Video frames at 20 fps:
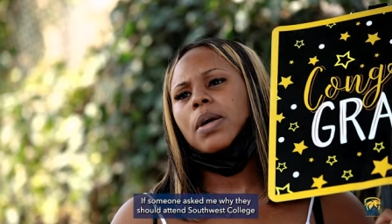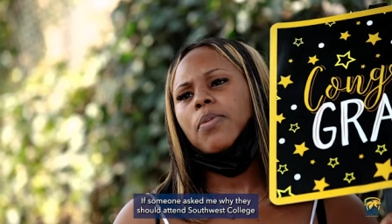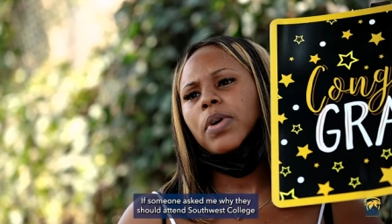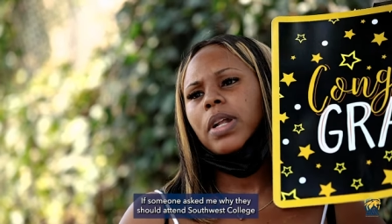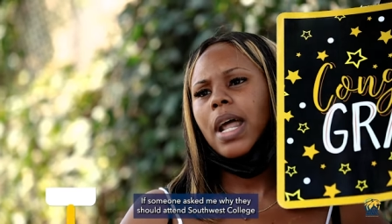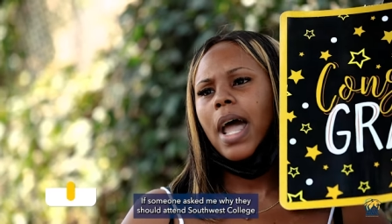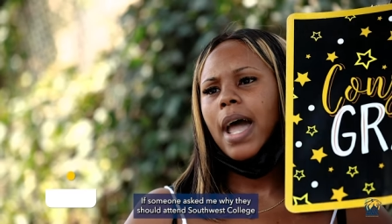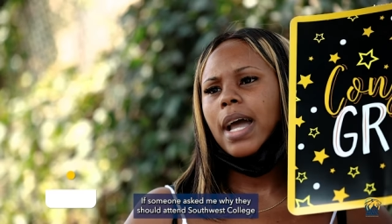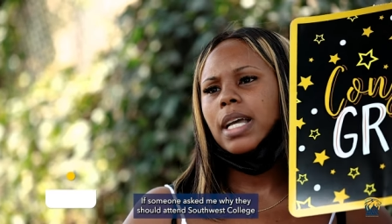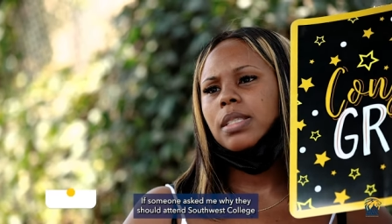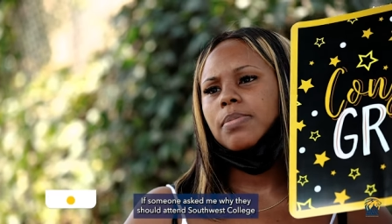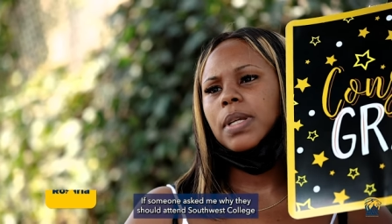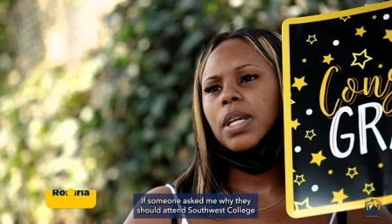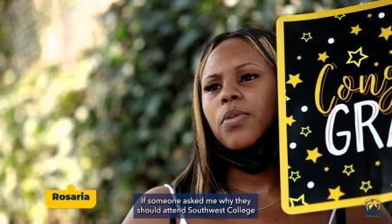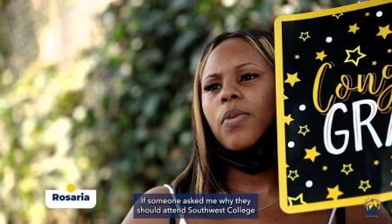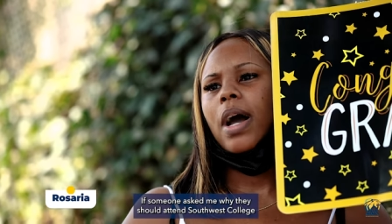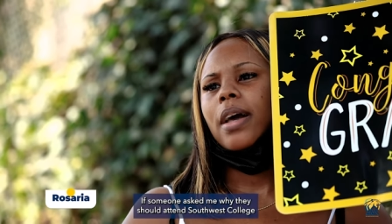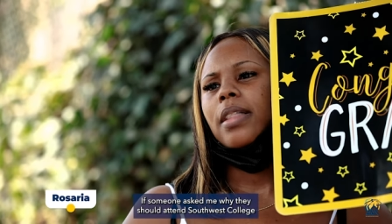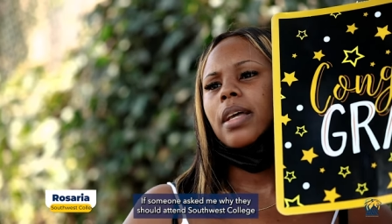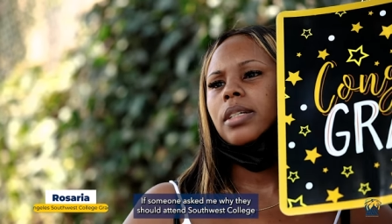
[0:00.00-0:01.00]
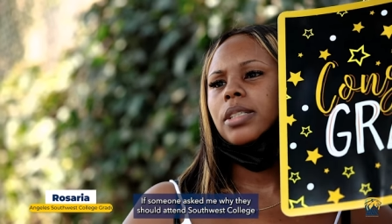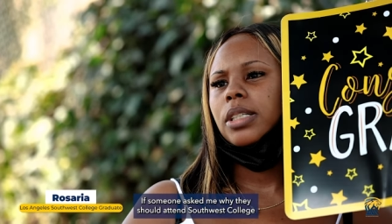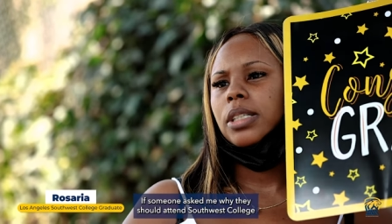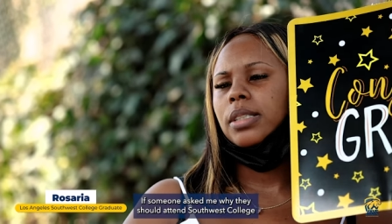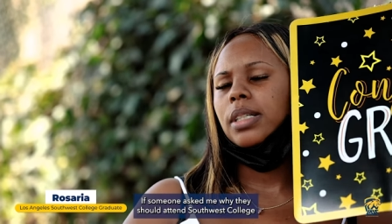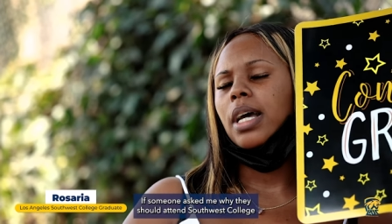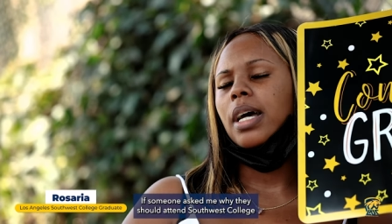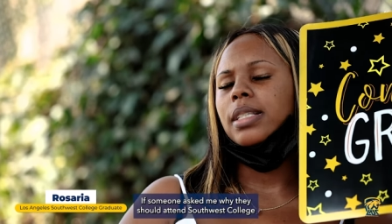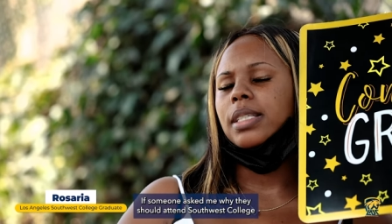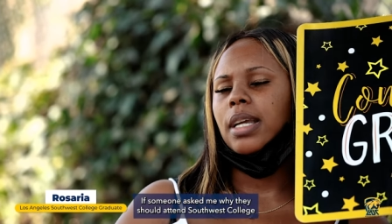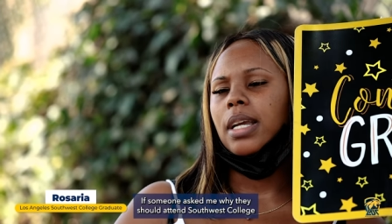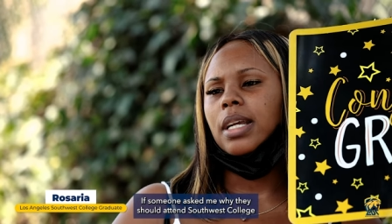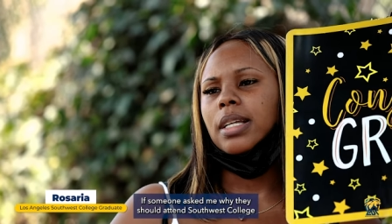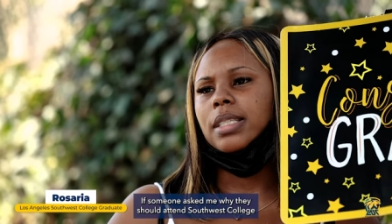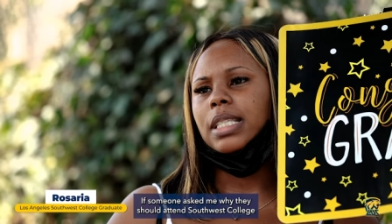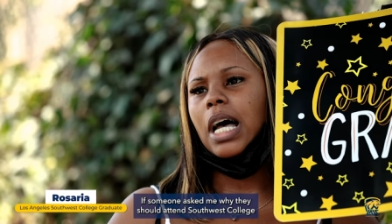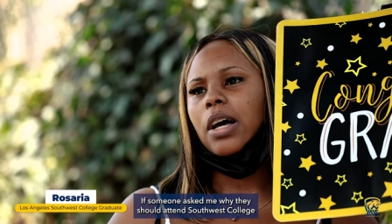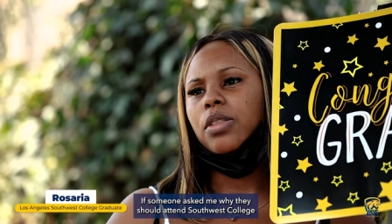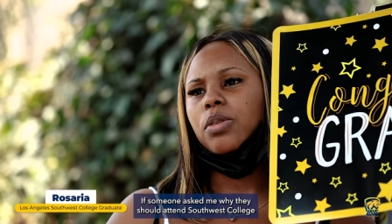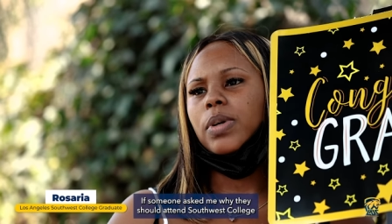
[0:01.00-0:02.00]
someone asked me why they should
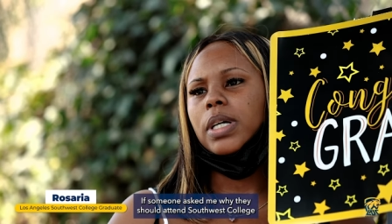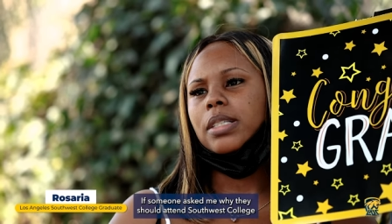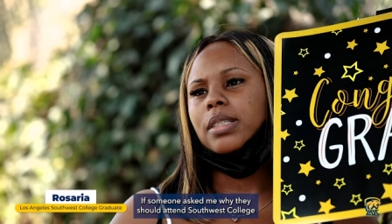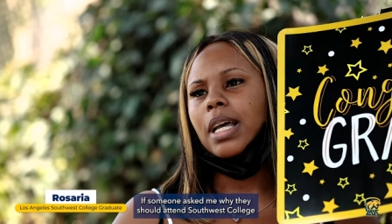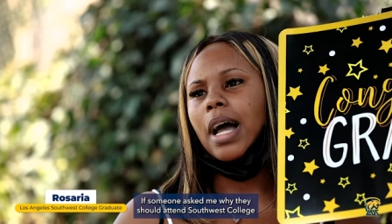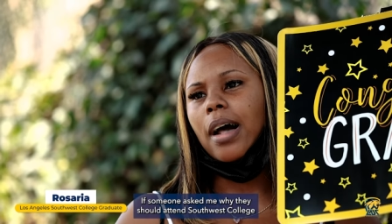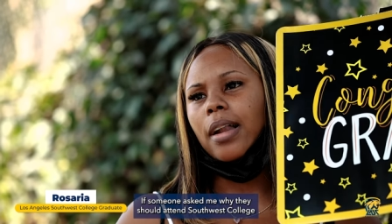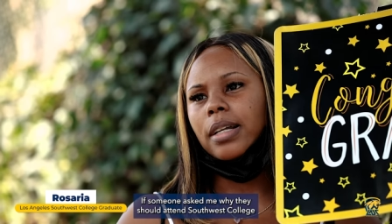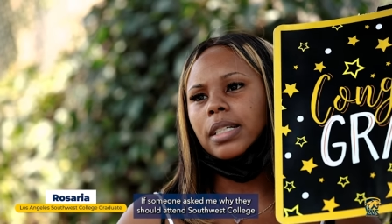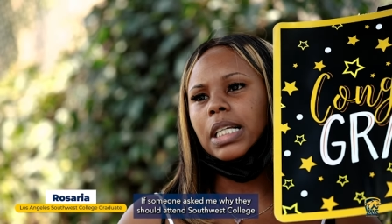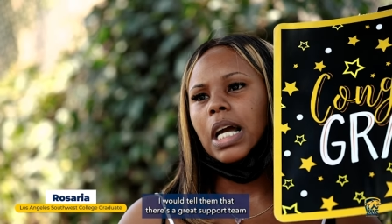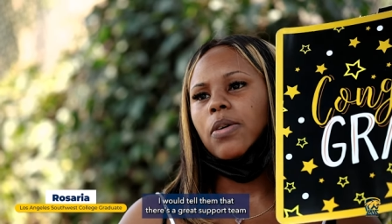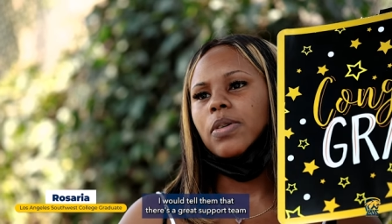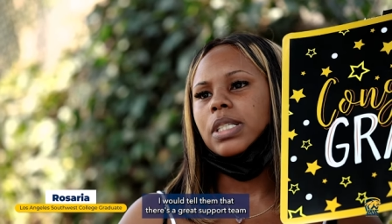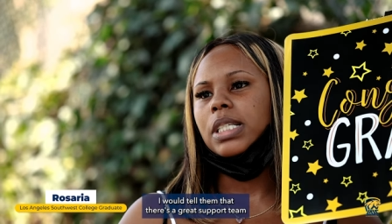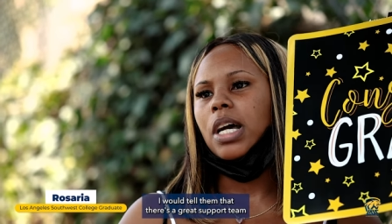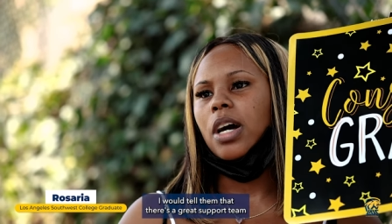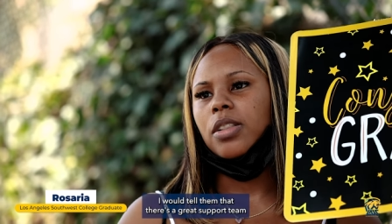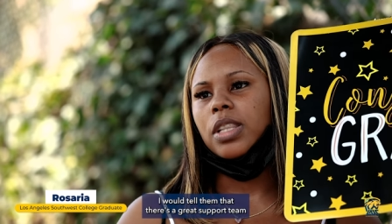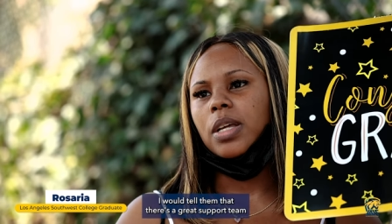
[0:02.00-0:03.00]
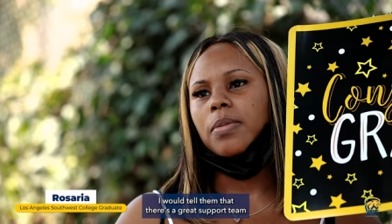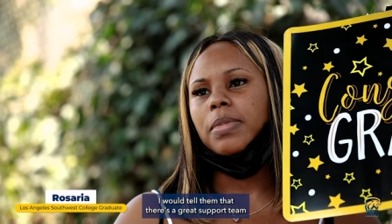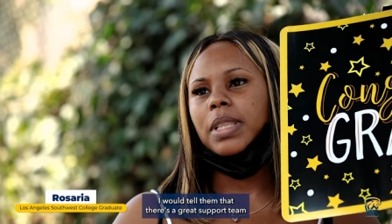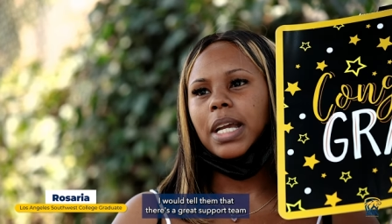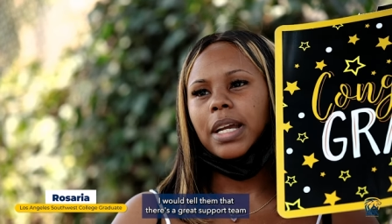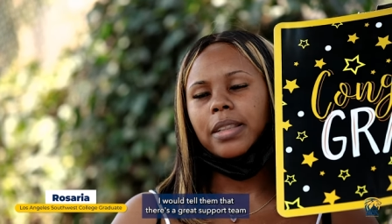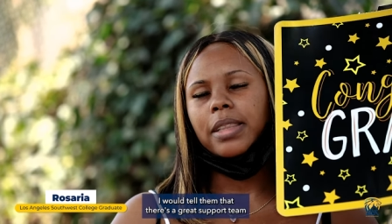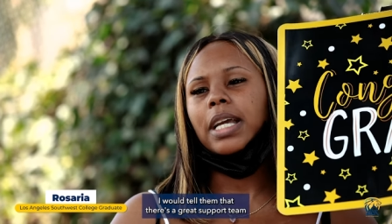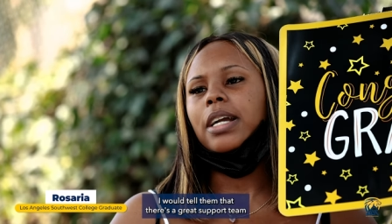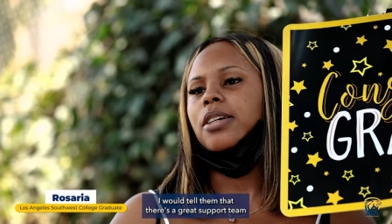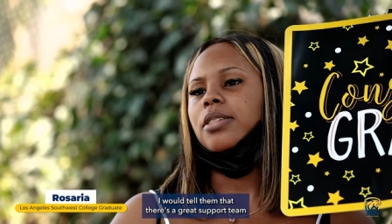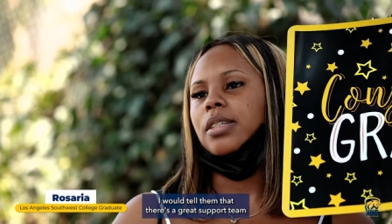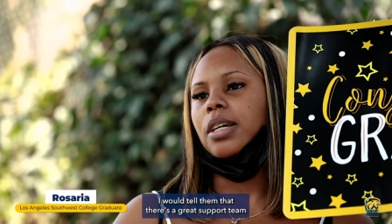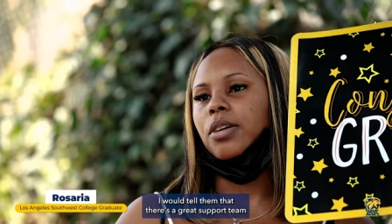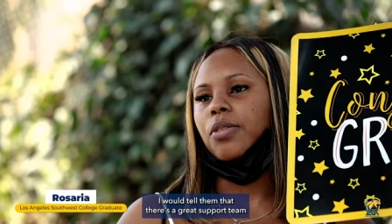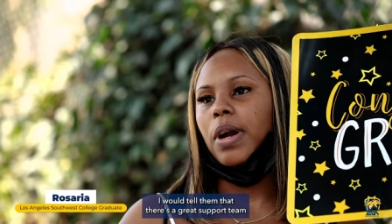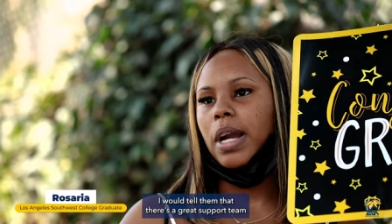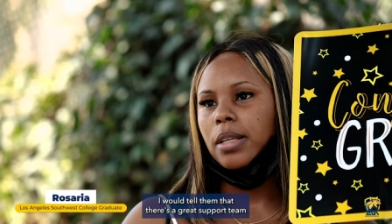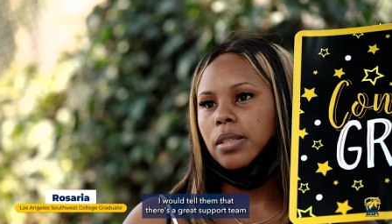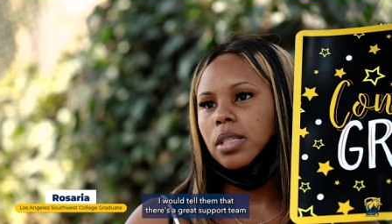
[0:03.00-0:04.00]
attend Southwest College, I would tell them that there's
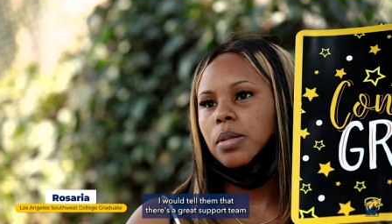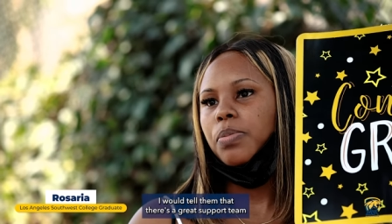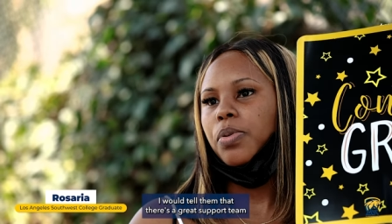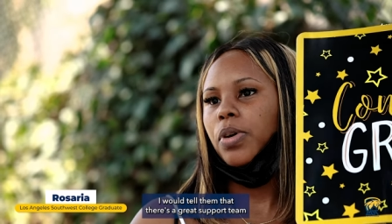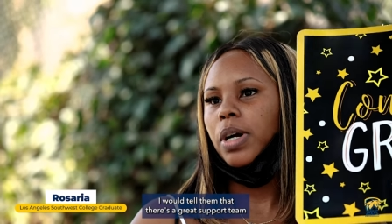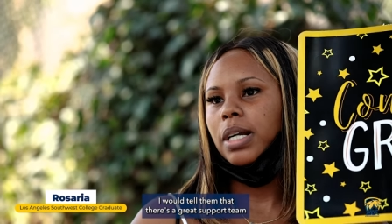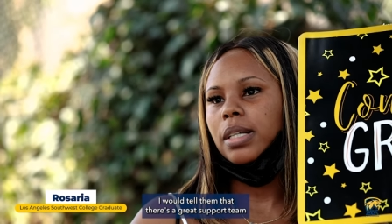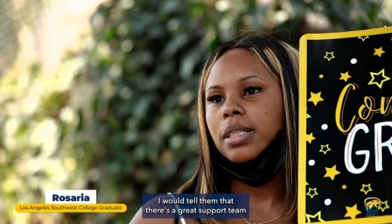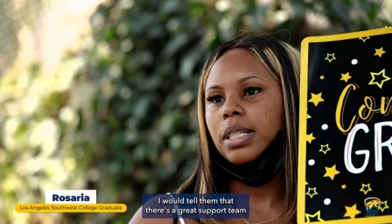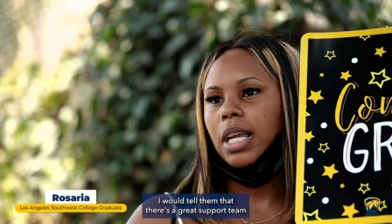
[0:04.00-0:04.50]
a great support